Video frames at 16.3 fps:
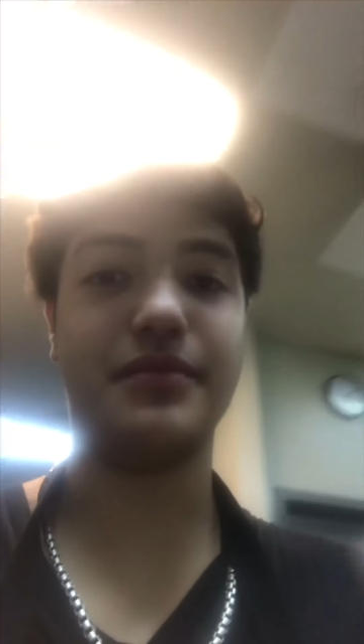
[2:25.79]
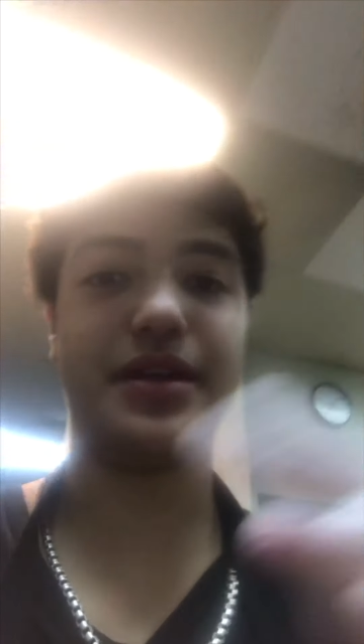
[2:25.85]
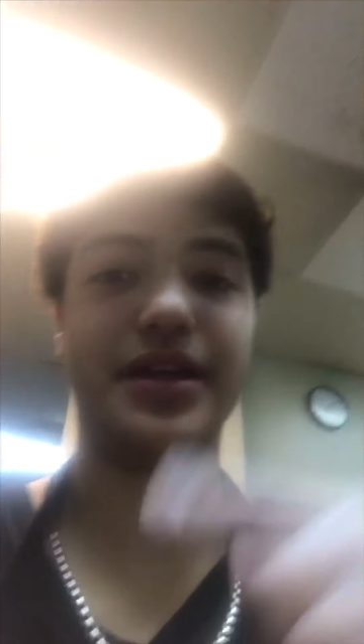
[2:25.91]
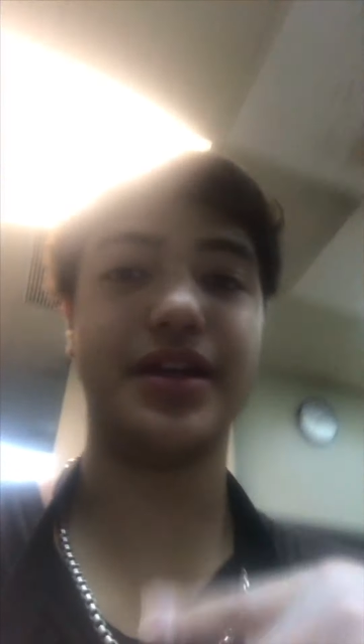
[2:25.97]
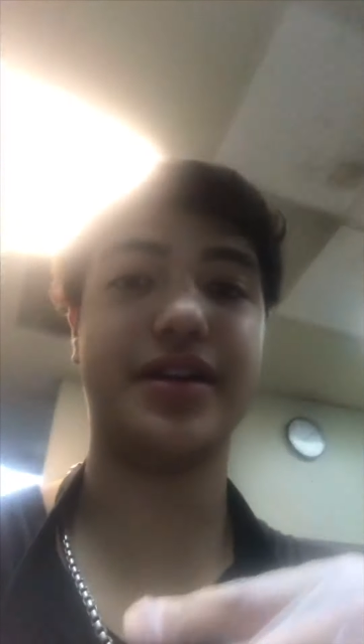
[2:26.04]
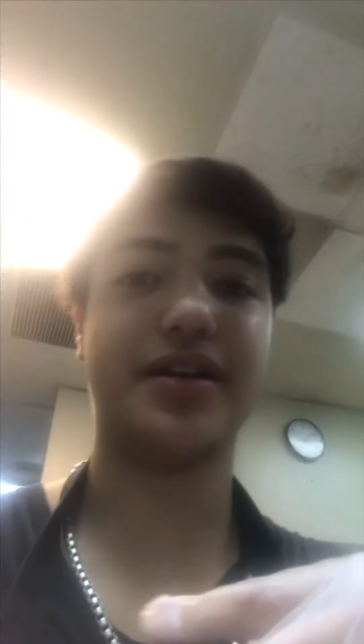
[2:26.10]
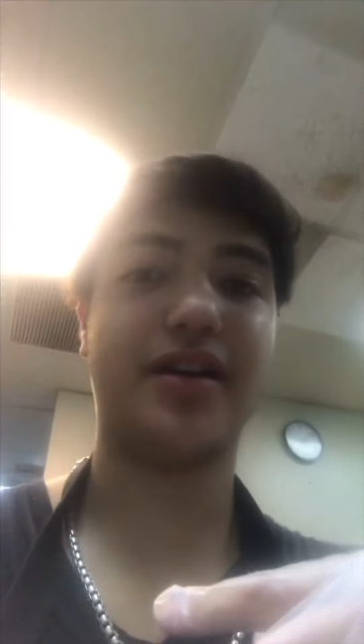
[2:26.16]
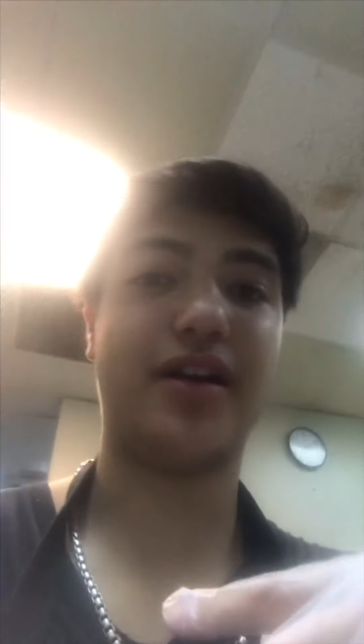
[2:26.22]

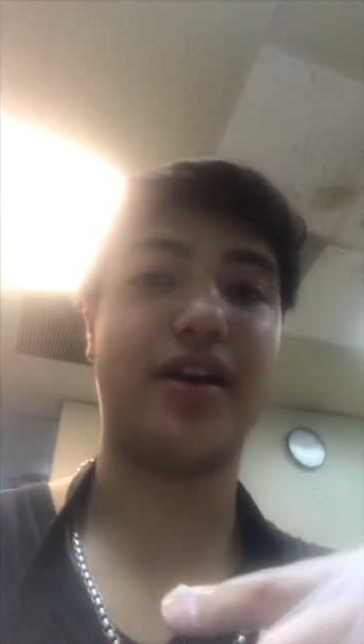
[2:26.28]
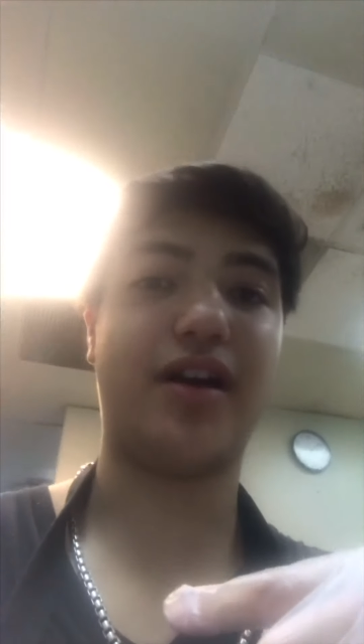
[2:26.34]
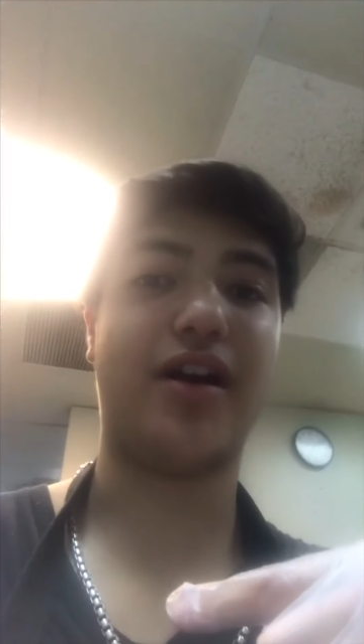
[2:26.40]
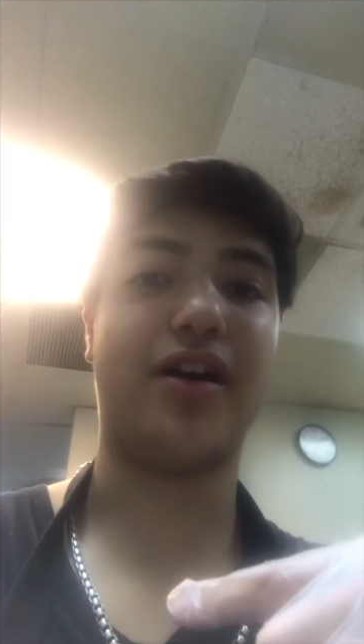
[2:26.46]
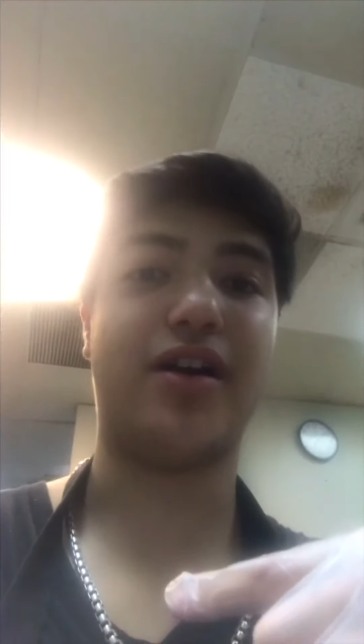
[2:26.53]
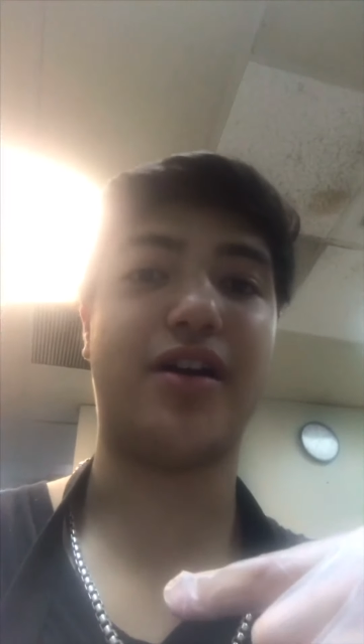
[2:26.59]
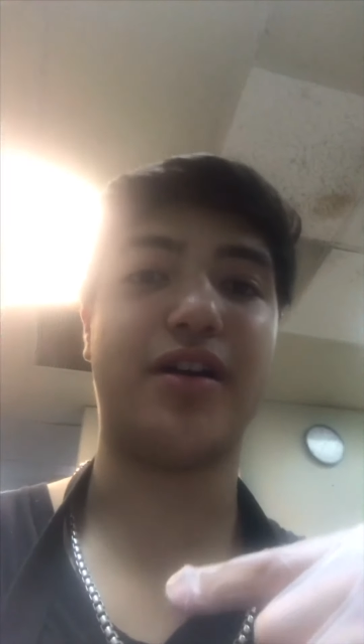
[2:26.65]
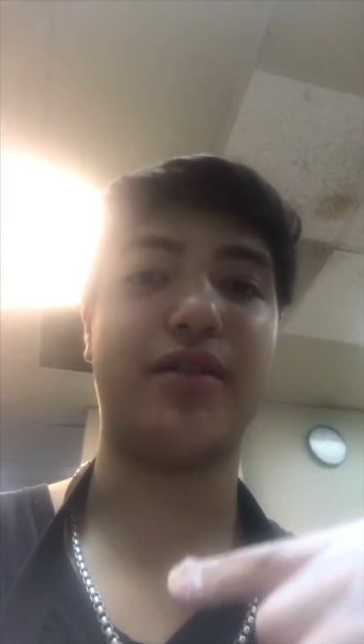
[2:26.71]
me
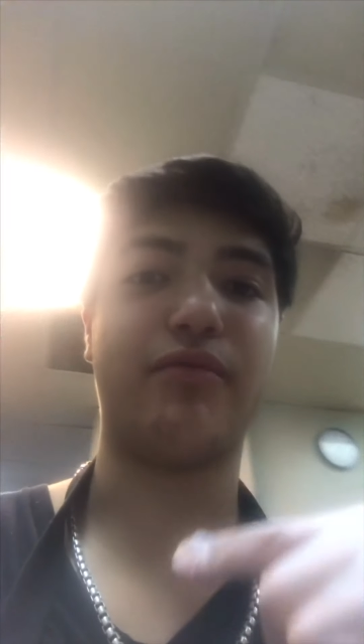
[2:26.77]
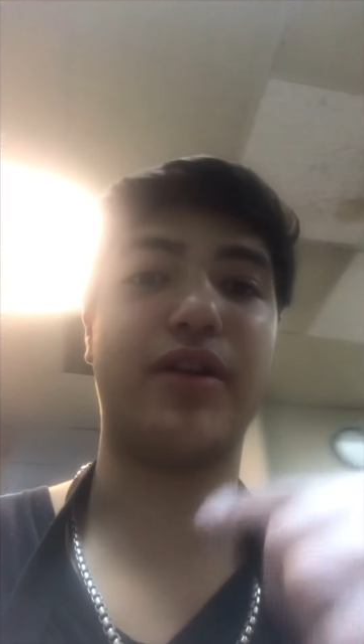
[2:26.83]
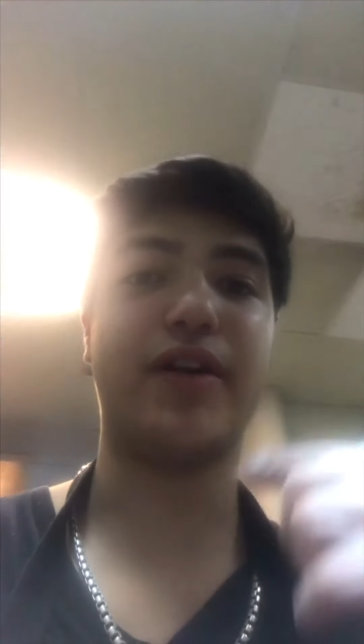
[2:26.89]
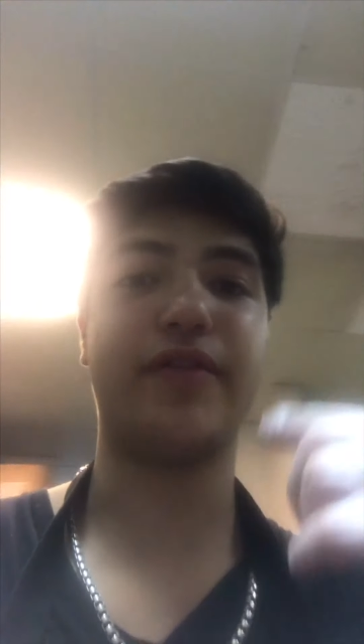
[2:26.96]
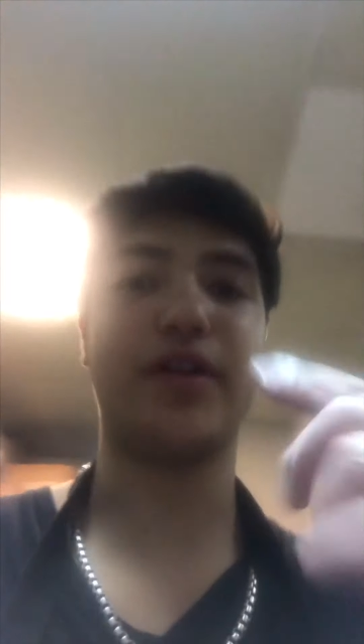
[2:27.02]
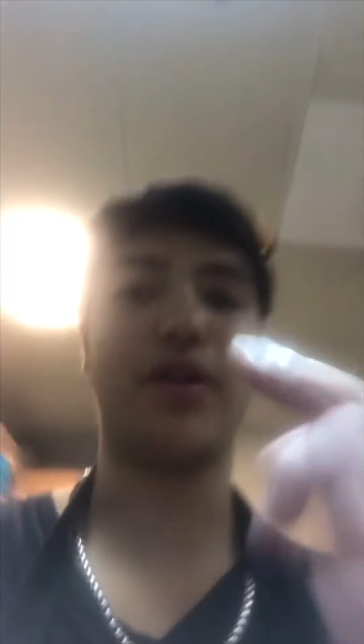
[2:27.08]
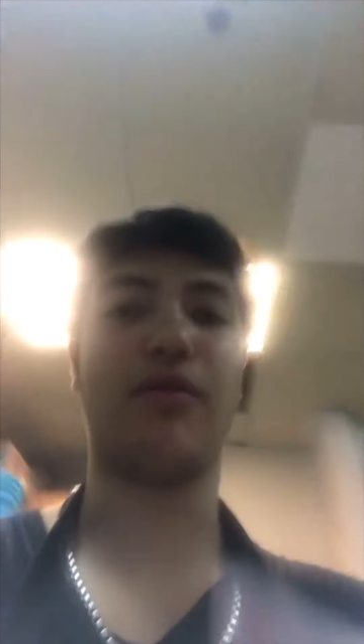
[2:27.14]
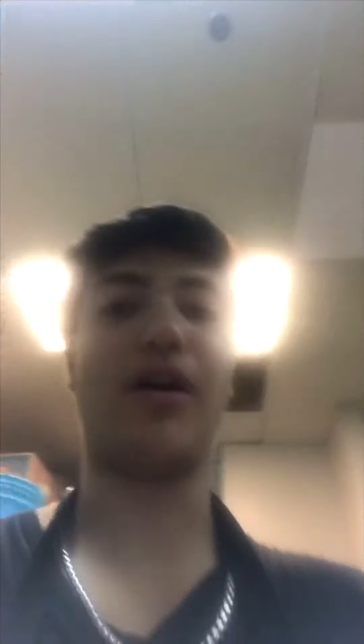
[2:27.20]
on
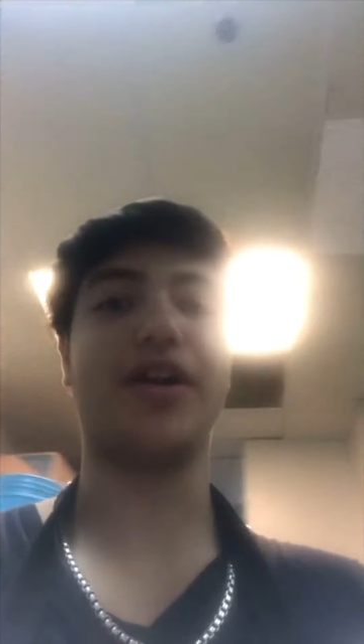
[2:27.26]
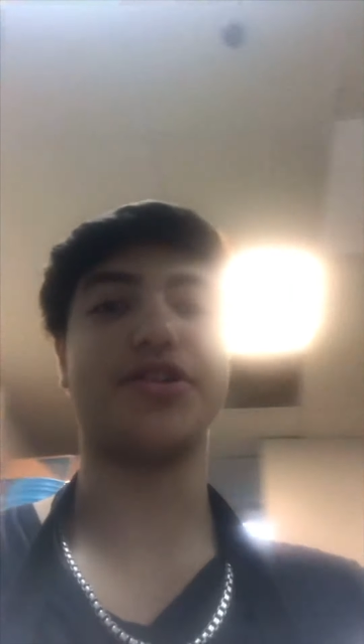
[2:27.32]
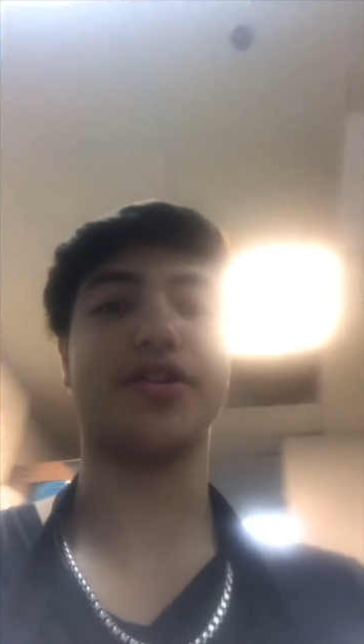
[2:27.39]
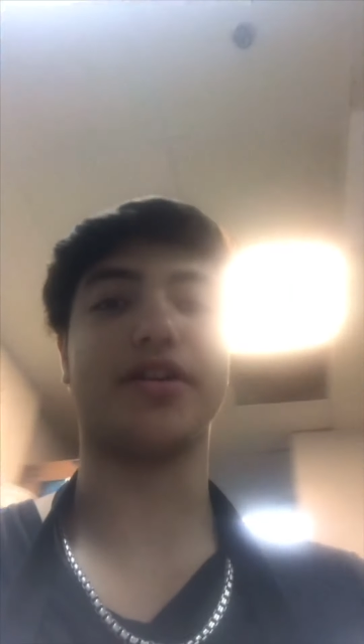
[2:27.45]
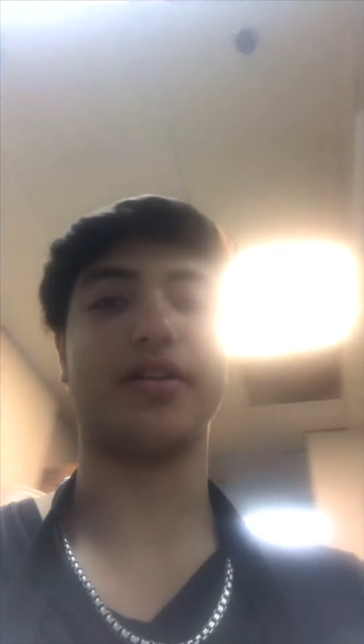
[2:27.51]
whatever you're watching.